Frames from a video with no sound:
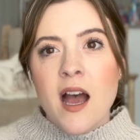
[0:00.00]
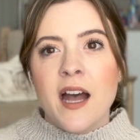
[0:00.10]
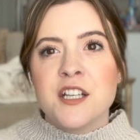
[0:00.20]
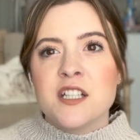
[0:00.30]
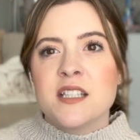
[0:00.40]

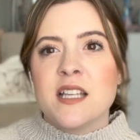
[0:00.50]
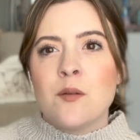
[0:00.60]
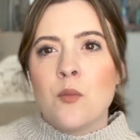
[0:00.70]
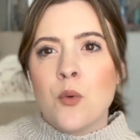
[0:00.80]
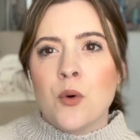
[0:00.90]
I just did
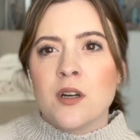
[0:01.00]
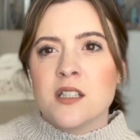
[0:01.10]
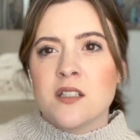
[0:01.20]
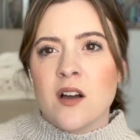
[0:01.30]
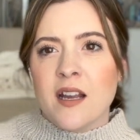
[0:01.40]
more
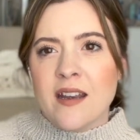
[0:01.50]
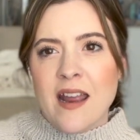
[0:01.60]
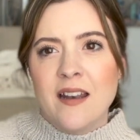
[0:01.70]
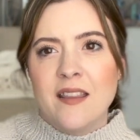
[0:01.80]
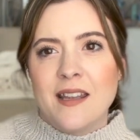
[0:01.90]

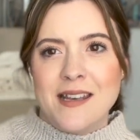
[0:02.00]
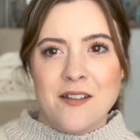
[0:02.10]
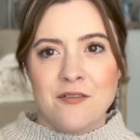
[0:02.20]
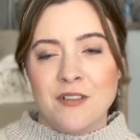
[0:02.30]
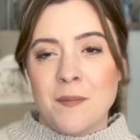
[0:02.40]
stockinette than
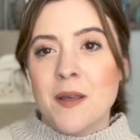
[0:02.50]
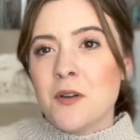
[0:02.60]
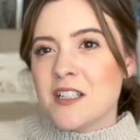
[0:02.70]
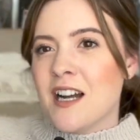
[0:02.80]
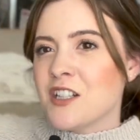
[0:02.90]
ribbing,
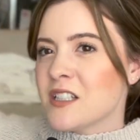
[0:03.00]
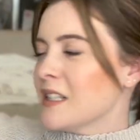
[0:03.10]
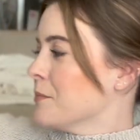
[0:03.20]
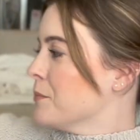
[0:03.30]
which actually